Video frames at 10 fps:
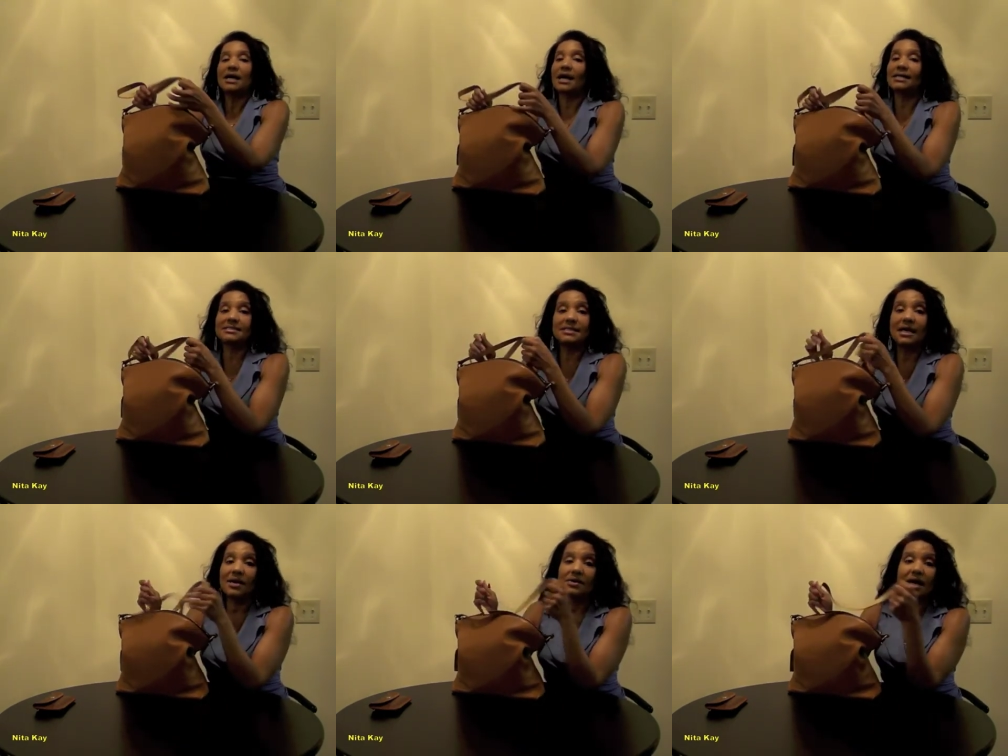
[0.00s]
Honestly,
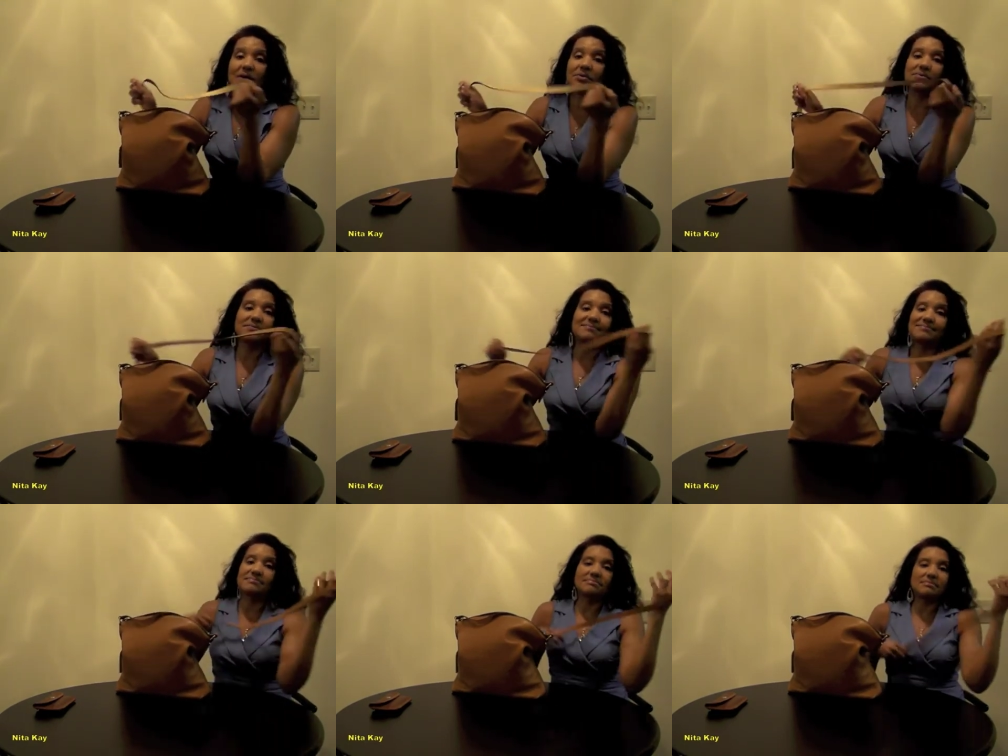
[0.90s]
I will
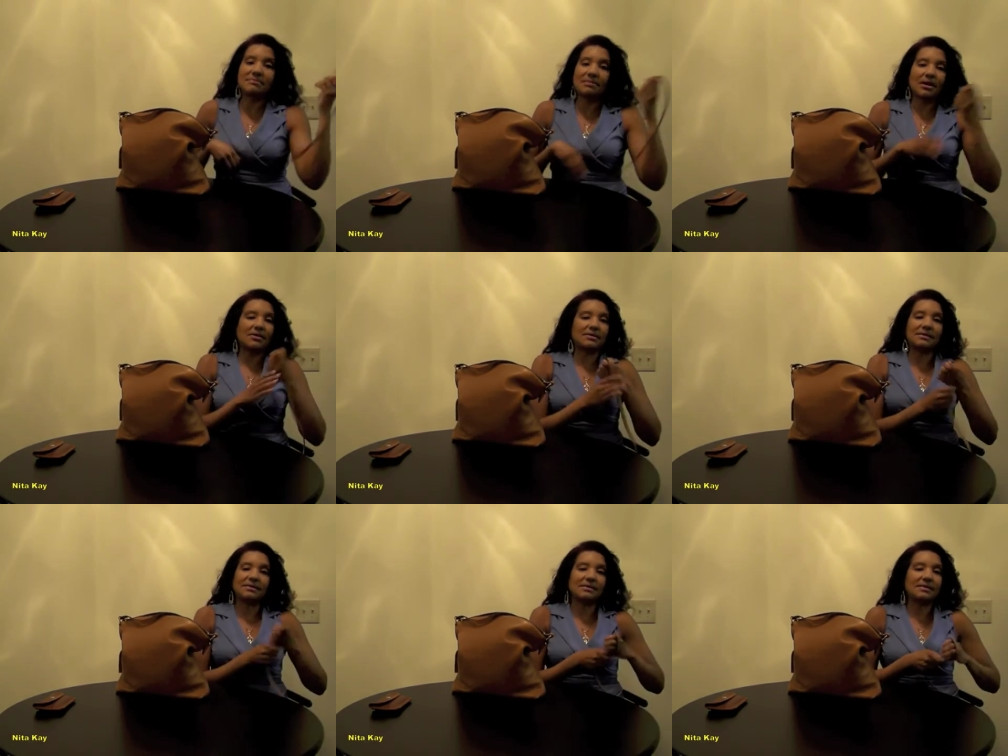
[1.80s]
hardly
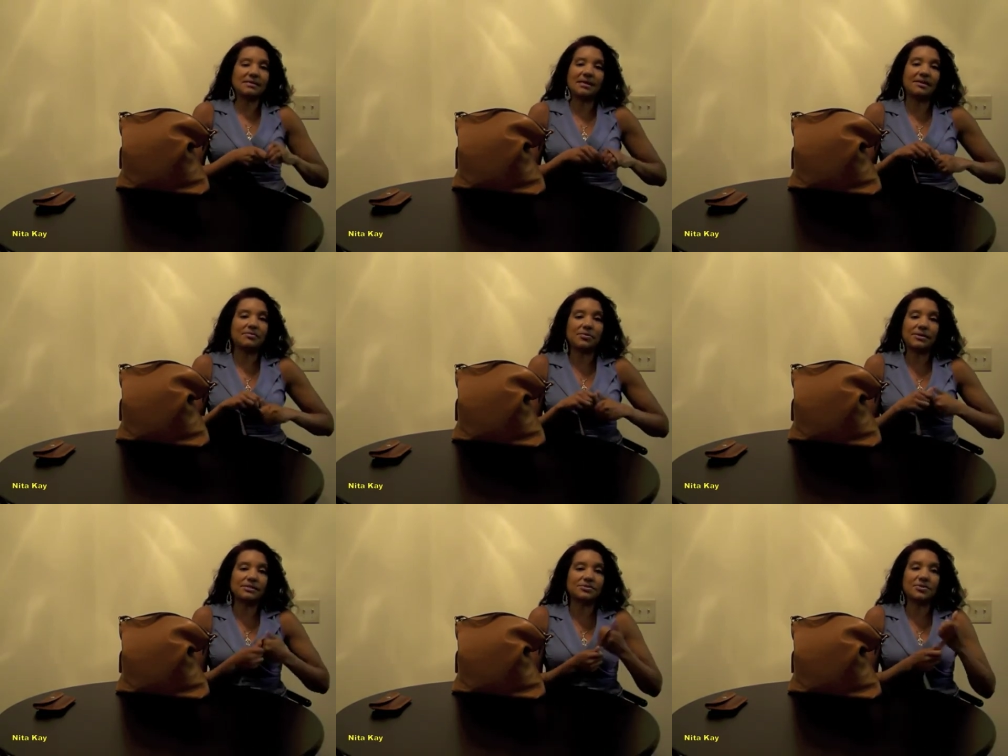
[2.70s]
ever wear
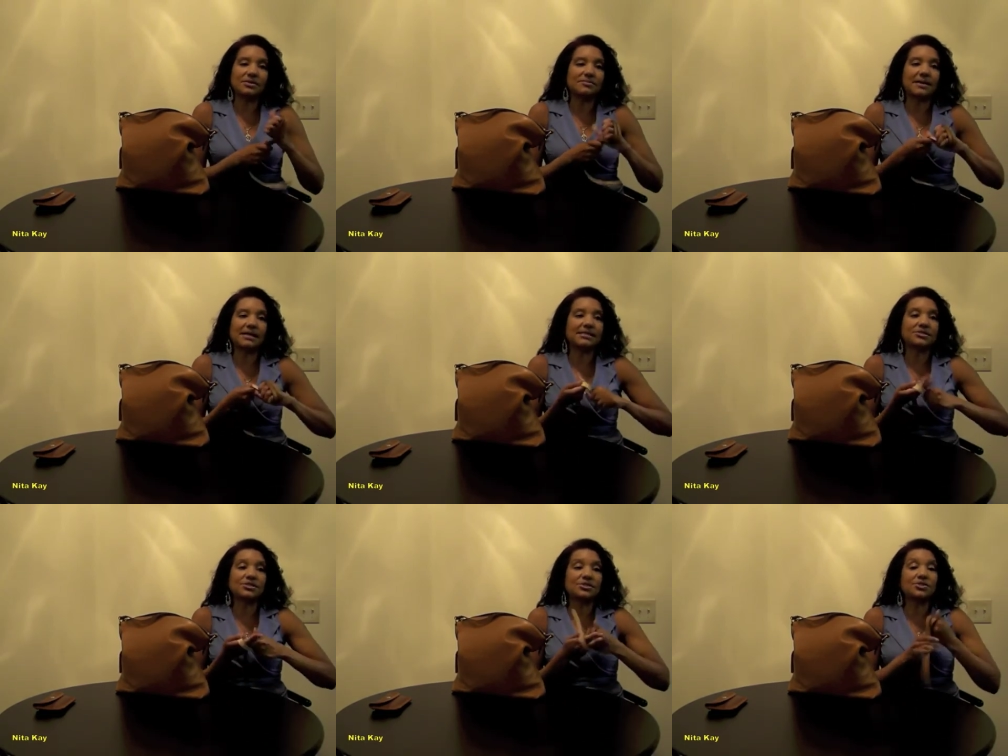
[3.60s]
this crossbody.
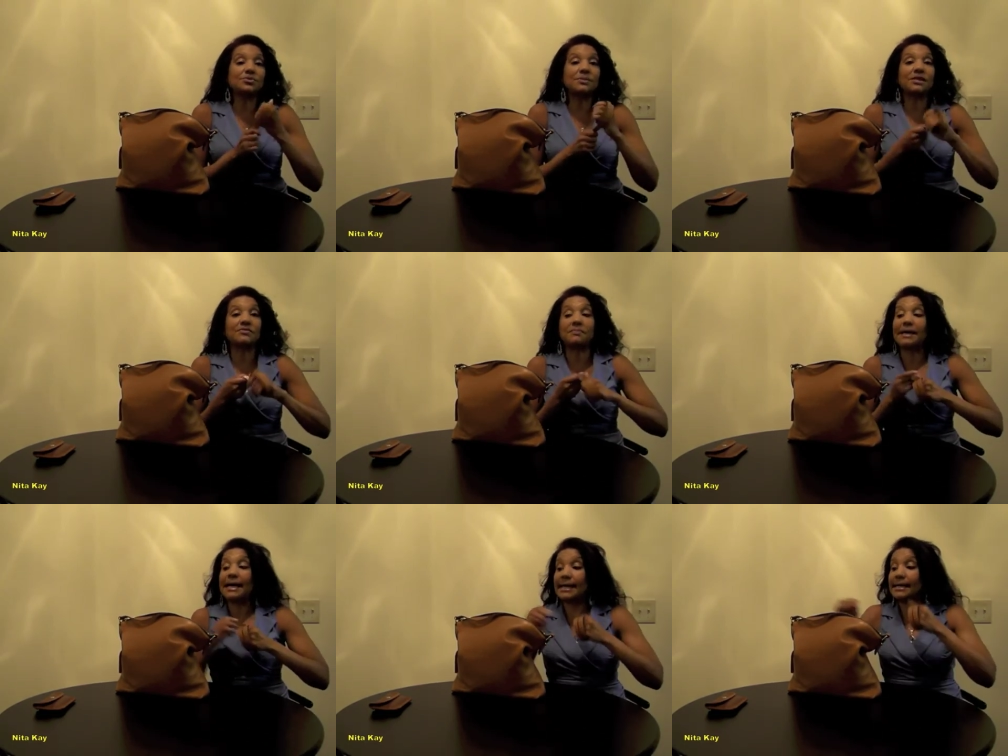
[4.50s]
It's just too big of a
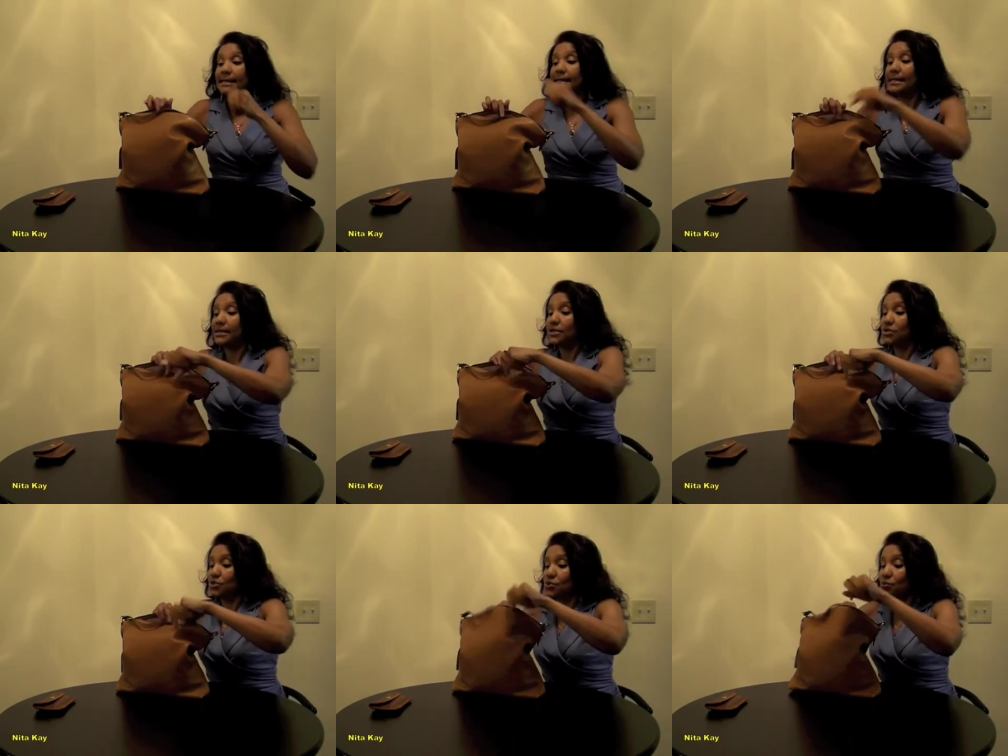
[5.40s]
bag
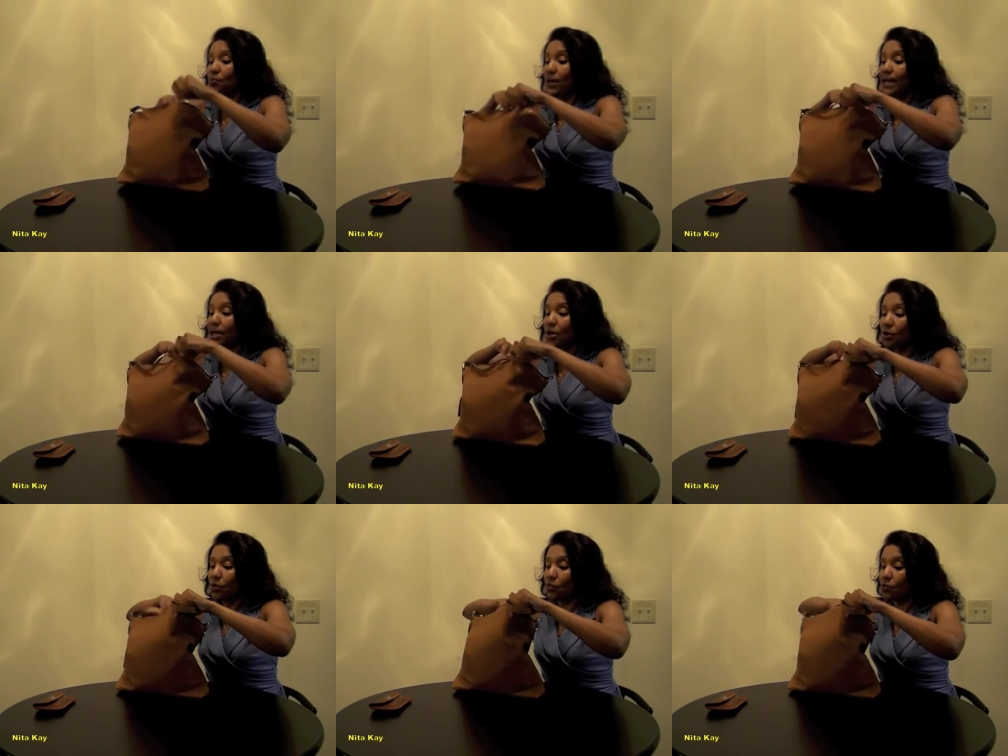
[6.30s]
to wear
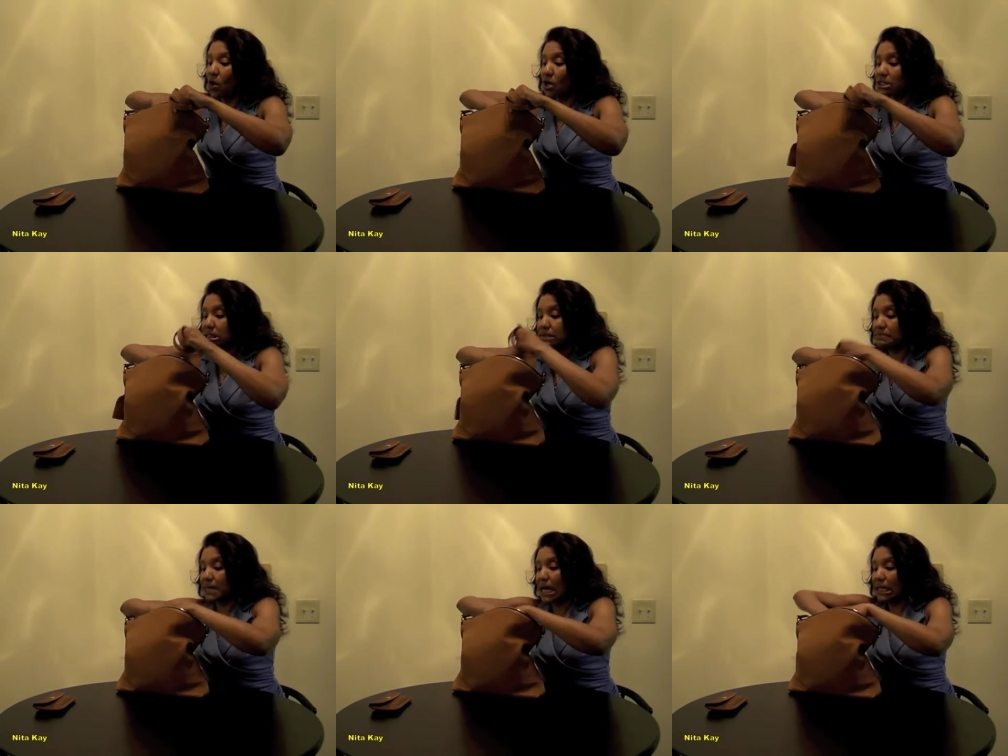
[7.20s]

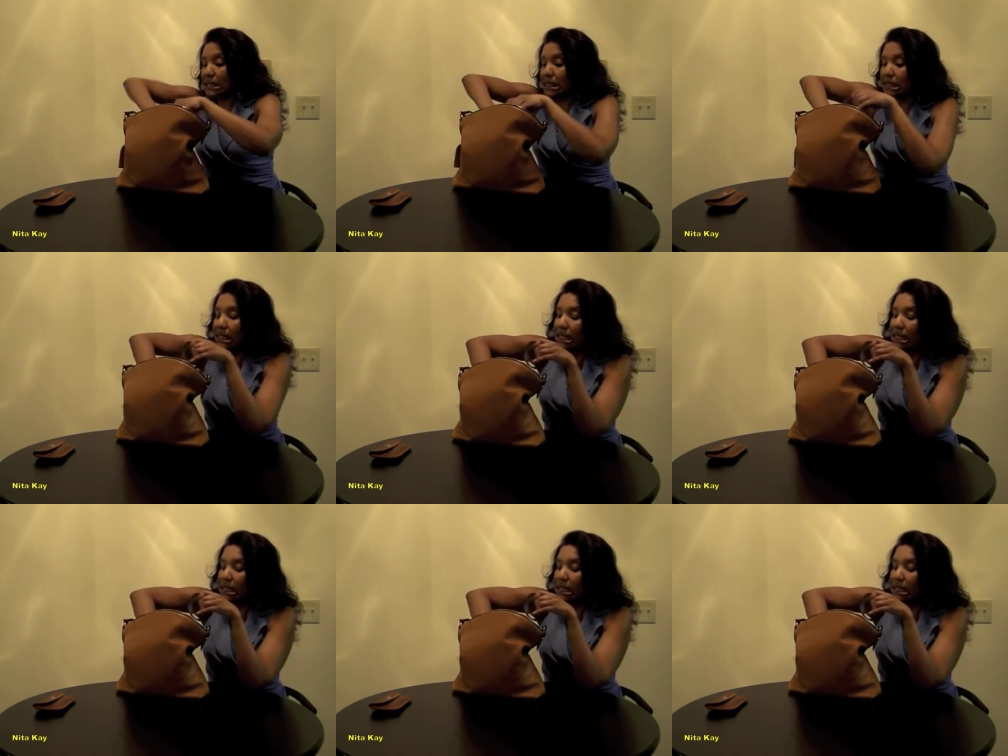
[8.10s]
crossbody.